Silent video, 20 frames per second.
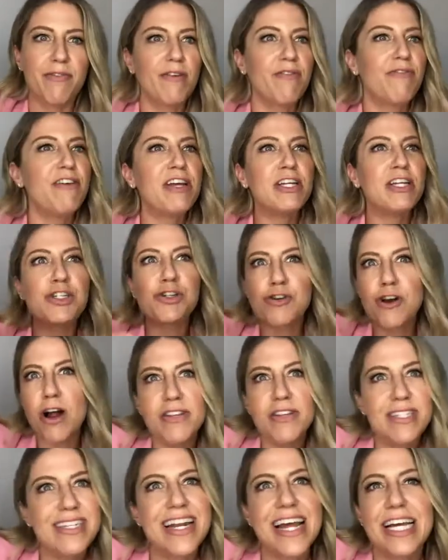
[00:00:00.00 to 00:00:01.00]
I featured on the
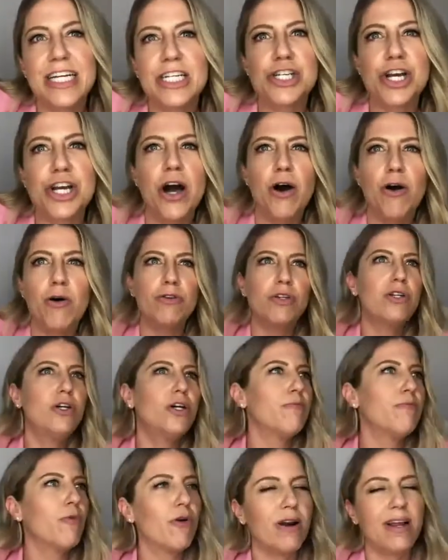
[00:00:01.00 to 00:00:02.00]
Today Show,
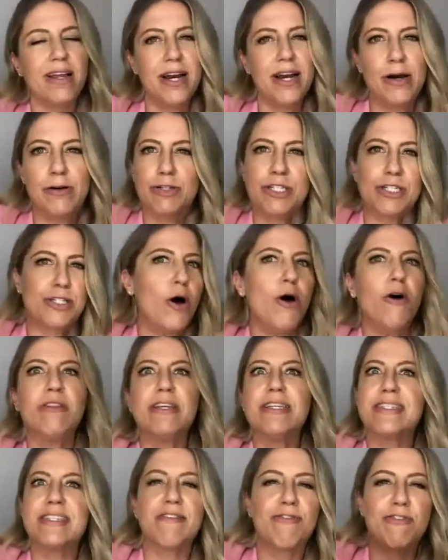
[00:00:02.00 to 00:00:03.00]
Good Morning, just all
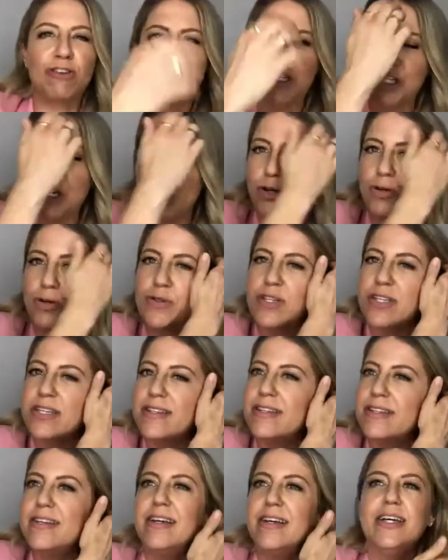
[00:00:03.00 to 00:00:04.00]
these different shows. And
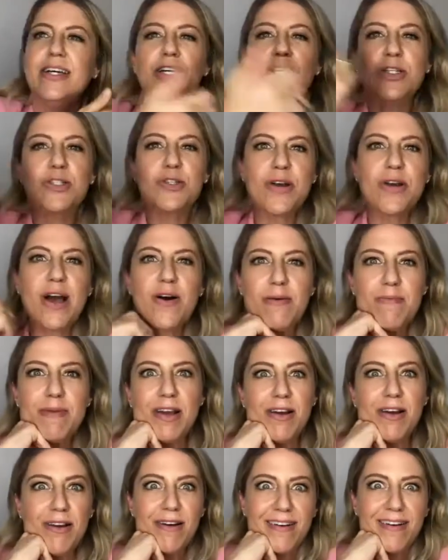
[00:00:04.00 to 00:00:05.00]
so now I'm
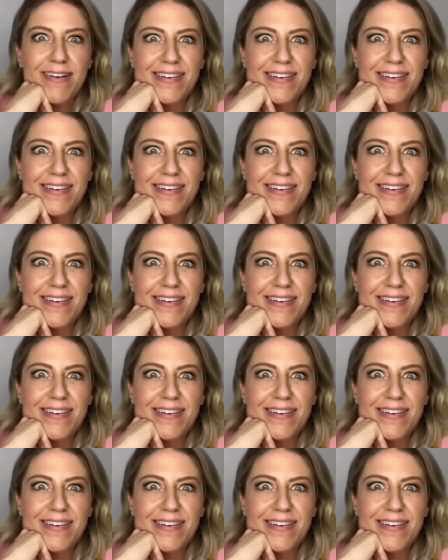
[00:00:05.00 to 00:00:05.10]
here.